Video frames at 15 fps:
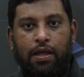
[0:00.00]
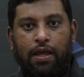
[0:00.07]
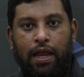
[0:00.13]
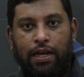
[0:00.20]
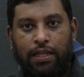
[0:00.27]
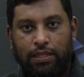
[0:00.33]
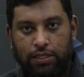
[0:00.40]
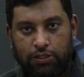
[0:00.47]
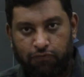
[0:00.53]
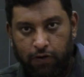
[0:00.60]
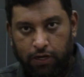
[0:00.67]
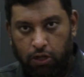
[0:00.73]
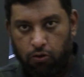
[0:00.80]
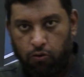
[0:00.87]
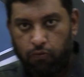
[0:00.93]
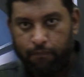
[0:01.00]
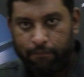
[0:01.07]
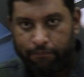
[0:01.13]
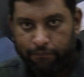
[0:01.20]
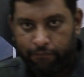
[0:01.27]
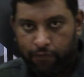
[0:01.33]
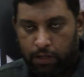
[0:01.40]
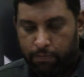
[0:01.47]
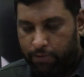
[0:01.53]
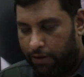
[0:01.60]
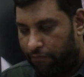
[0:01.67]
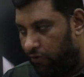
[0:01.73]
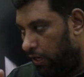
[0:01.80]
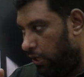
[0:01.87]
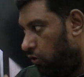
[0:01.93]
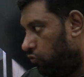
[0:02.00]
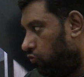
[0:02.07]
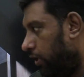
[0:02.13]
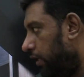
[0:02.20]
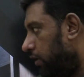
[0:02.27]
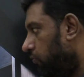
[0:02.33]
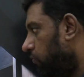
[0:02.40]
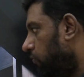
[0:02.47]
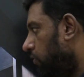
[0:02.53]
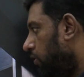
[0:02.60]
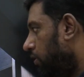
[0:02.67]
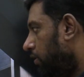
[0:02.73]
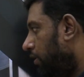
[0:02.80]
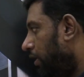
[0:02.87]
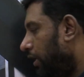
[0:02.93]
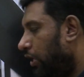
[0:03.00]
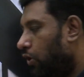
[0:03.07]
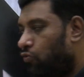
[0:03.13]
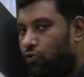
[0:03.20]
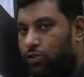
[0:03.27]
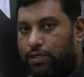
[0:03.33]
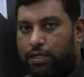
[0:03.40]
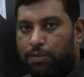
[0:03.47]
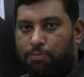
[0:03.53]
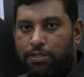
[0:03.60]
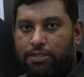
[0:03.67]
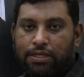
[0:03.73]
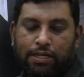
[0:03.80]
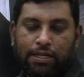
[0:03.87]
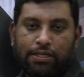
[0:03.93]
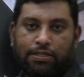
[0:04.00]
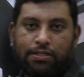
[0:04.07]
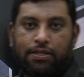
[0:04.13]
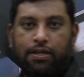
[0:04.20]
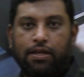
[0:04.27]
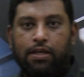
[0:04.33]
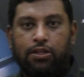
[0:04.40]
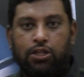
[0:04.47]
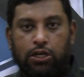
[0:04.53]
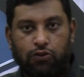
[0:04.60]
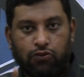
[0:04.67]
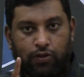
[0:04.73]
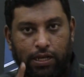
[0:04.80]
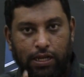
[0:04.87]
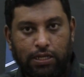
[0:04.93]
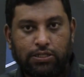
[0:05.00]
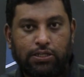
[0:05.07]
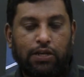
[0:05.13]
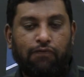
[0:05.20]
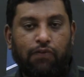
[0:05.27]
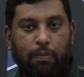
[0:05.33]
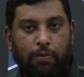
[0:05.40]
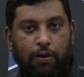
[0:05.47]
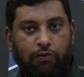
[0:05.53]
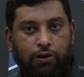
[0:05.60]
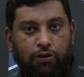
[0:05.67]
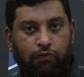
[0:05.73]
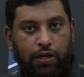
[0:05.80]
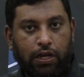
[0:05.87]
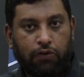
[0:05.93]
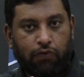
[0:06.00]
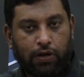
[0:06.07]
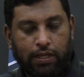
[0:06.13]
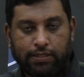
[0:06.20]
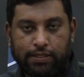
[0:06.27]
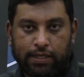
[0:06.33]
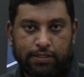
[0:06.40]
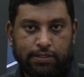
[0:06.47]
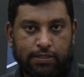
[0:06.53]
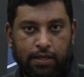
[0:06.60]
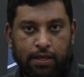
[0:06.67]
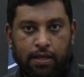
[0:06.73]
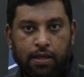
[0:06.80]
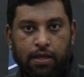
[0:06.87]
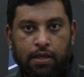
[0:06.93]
and in this video we'll briefly look into the new GDP series that was released in February 2026